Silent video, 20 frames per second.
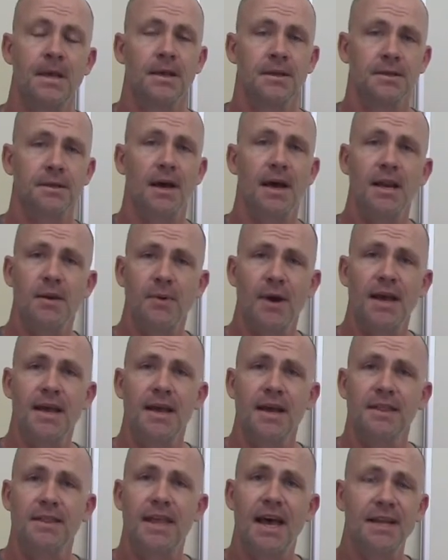So
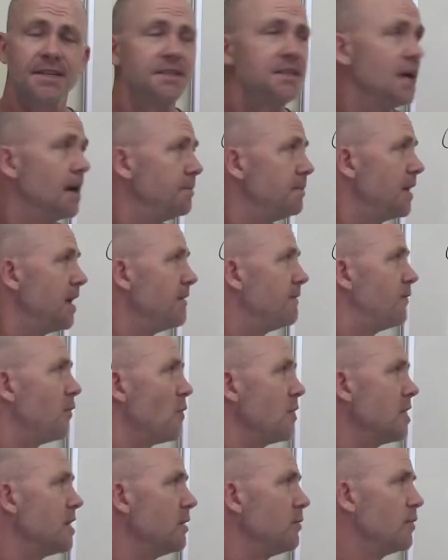anyway, that's the update
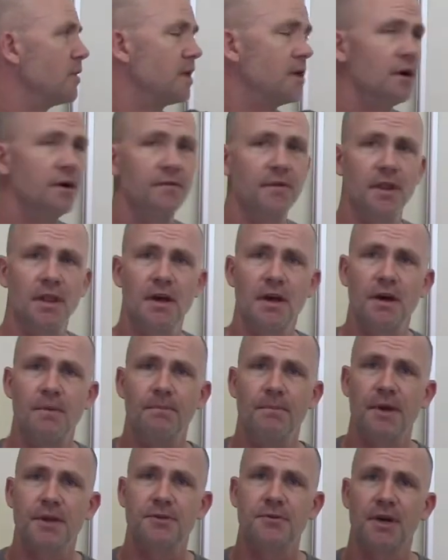for you. Went over the
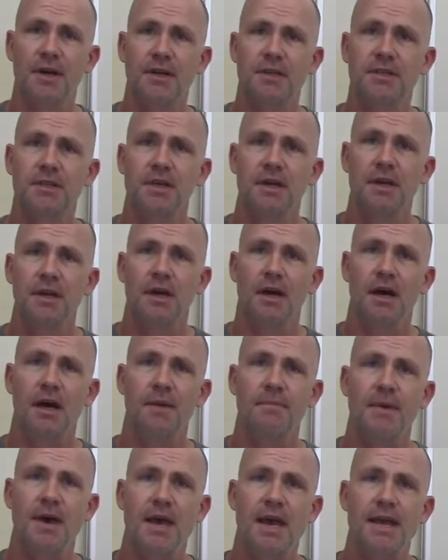Bittrex
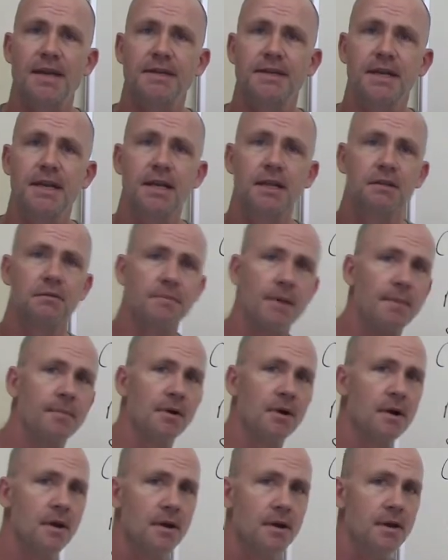May 18th.
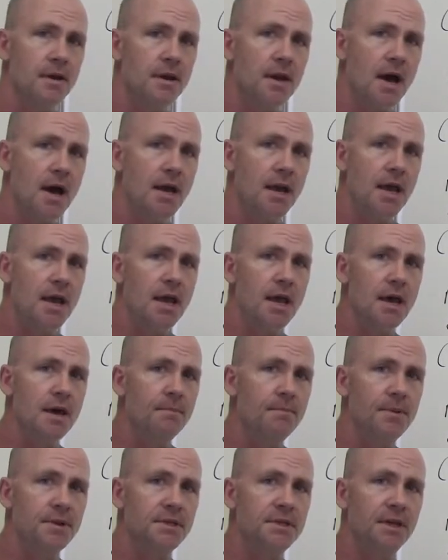Remember, 9
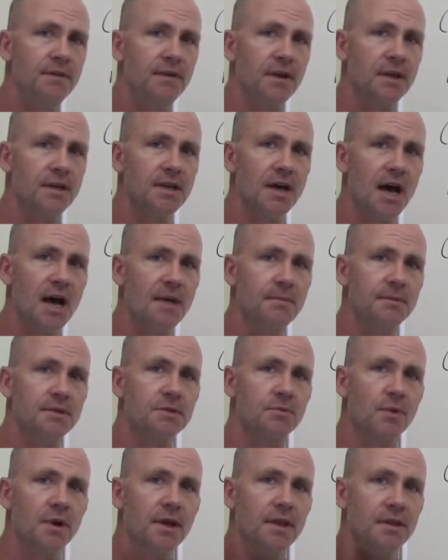a.m. Pacific time
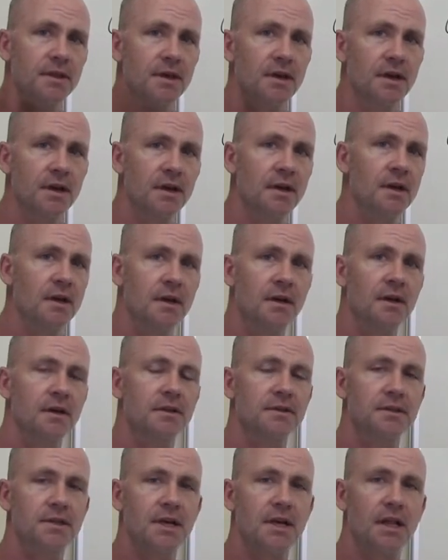is when the
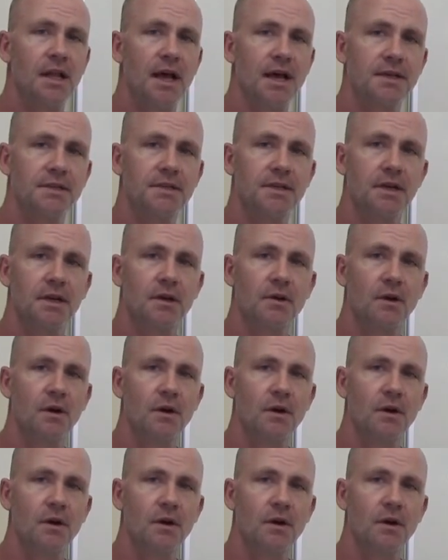Zclassic